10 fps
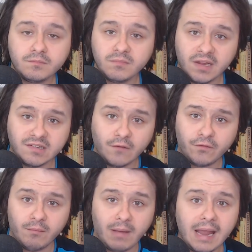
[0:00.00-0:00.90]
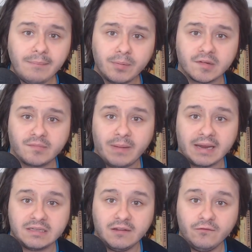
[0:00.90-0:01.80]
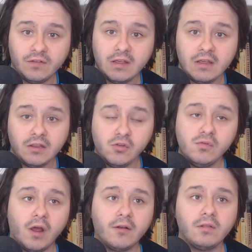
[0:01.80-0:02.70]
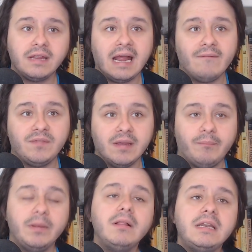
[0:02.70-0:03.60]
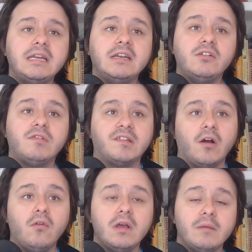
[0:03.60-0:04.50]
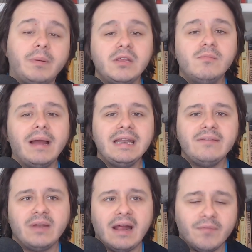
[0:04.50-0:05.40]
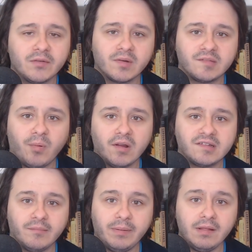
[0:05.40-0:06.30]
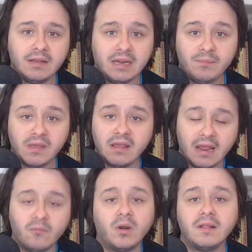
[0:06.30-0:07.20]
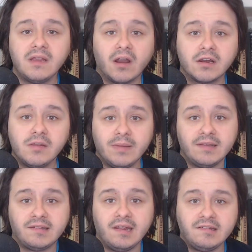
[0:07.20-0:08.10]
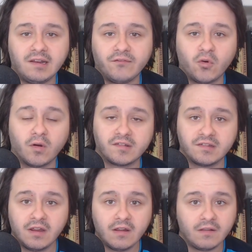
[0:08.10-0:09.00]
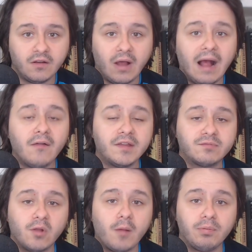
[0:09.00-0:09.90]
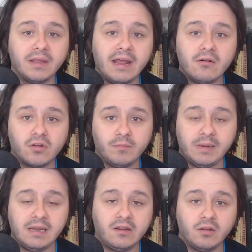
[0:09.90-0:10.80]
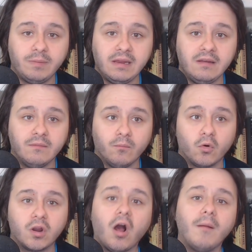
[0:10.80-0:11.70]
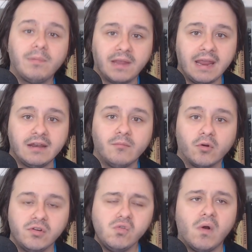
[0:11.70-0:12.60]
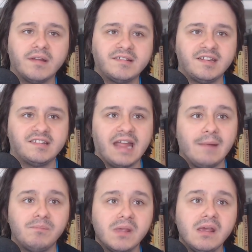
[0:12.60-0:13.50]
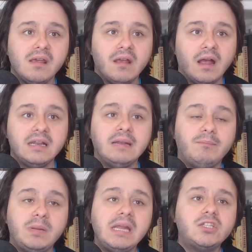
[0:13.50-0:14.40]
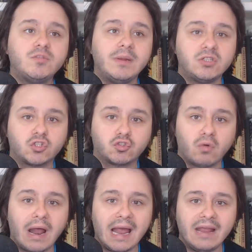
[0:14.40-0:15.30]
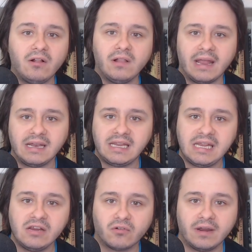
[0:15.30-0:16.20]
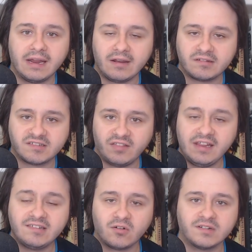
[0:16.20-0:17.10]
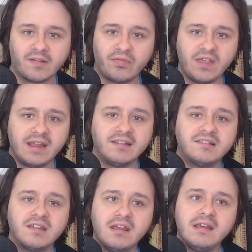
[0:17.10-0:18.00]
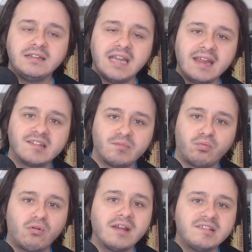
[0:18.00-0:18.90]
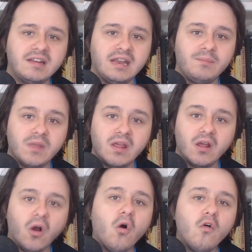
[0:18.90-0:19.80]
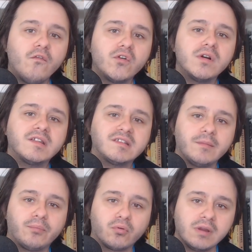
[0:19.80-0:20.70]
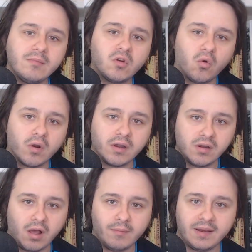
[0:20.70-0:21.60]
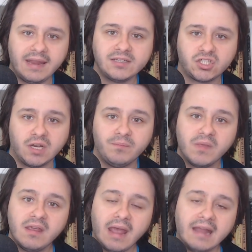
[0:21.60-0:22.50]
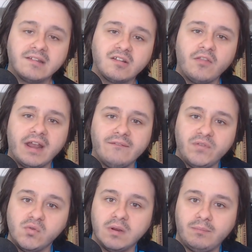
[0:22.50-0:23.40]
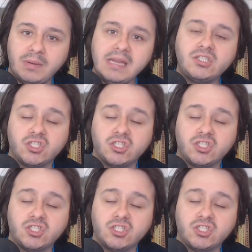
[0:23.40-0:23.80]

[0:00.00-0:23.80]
And so, from my perspective, you not only have the ability to do so, but you might even have the responsibility. And one of the arguments is, and of course, you know how this would all play out could be could be more complicated, more nuanced, is that an impeachment trial and hearing and these sorts of things takes precedent over a Supreme Court nomination. And so that if you impeach